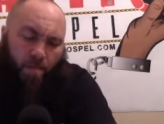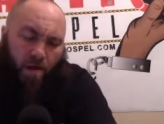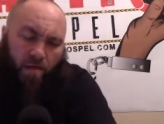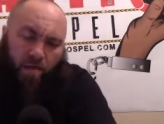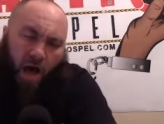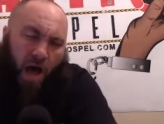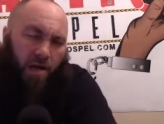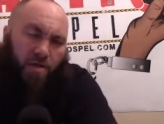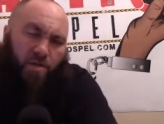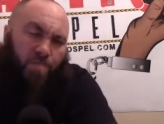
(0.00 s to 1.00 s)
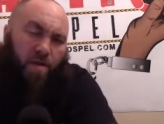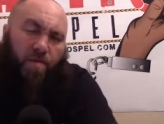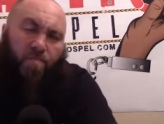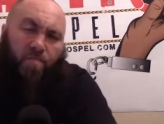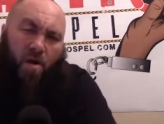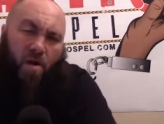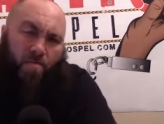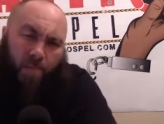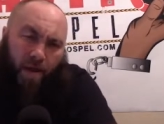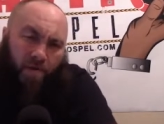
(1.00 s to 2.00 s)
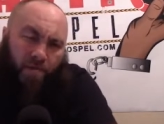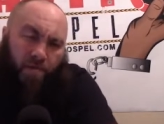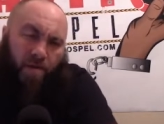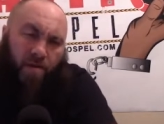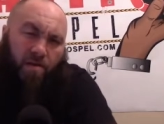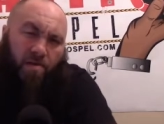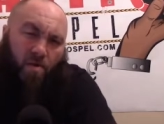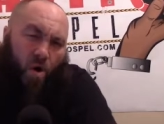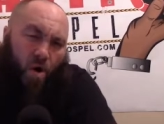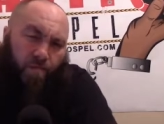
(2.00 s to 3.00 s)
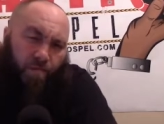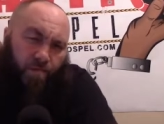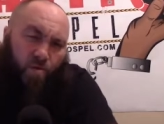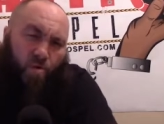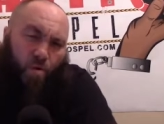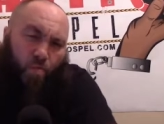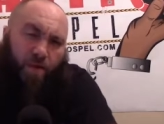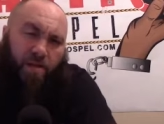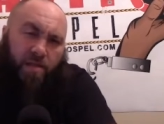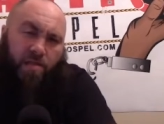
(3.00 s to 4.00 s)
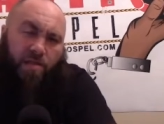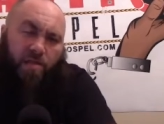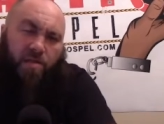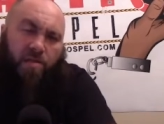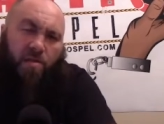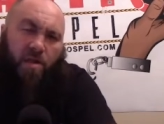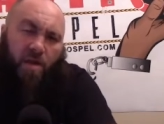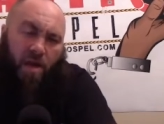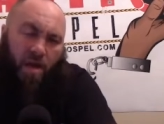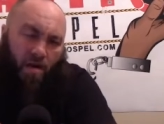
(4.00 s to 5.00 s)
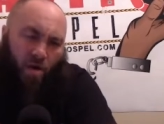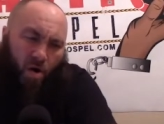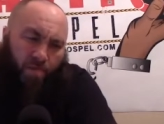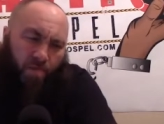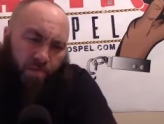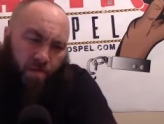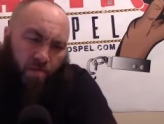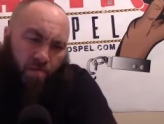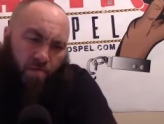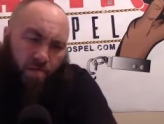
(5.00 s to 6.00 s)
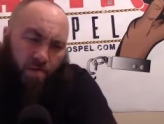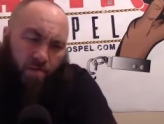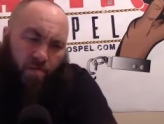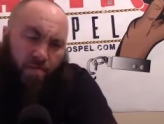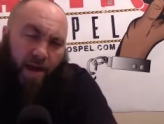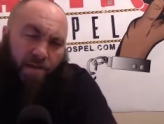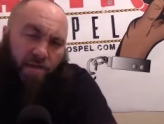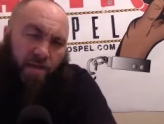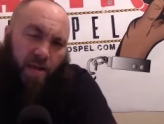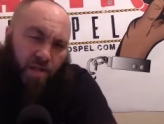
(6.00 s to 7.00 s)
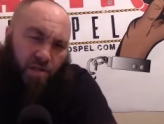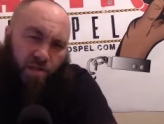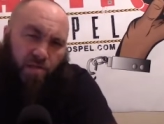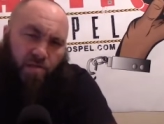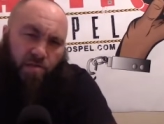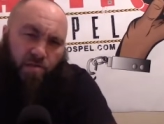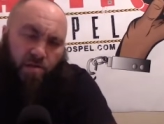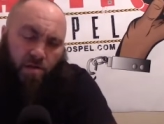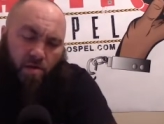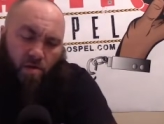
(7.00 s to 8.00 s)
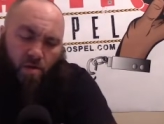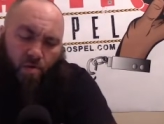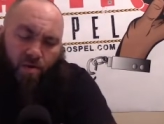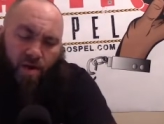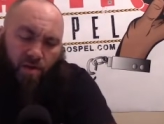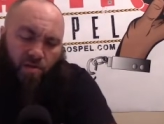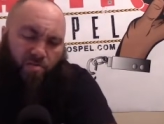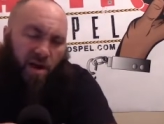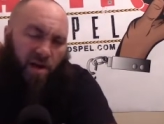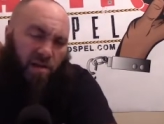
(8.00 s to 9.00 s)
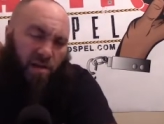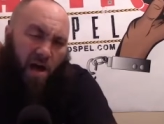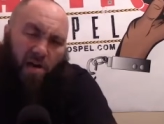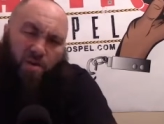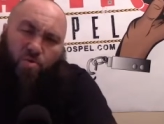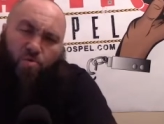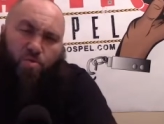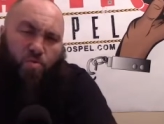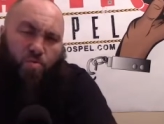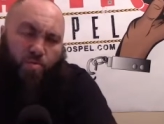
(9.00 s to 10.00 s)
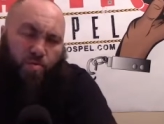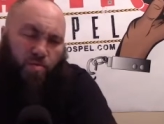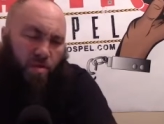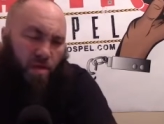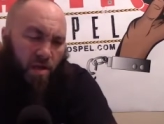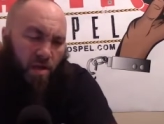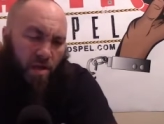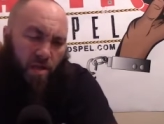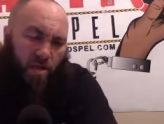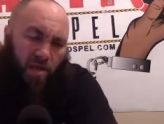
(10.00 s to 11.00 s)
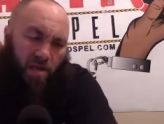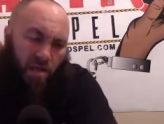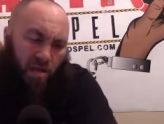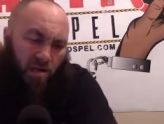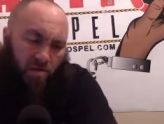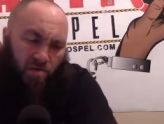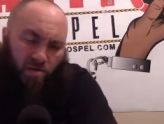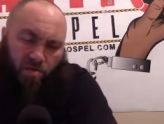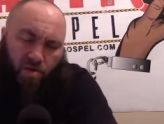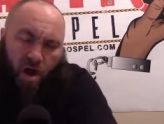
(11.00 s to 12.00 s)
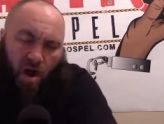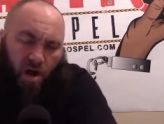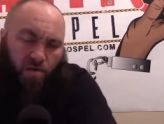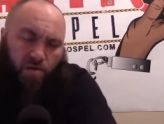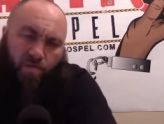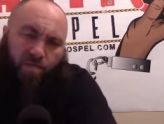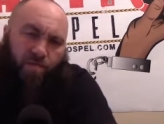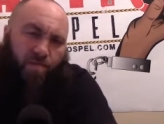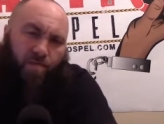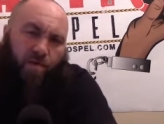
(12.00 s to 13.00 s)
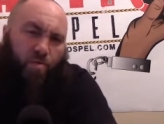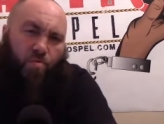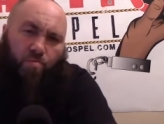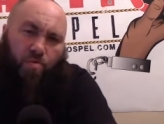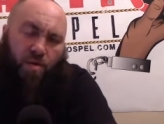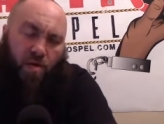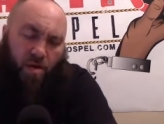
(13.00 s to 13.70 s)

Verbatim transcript: A lot of these people are benefiting off of your weaknesses and off of your fascinations. Okay, you got a lot of YouTubers, they get tons of views